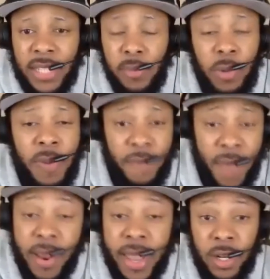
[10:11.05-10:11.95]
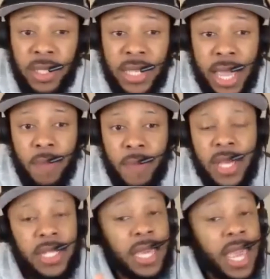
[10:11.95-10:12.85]
It would have been very entertaining
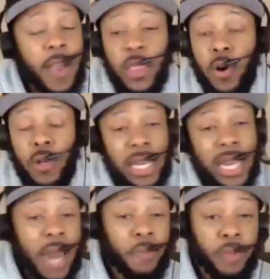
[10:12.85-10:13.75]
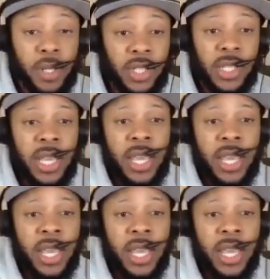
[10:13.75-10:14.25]
because Gary throws a lot of punches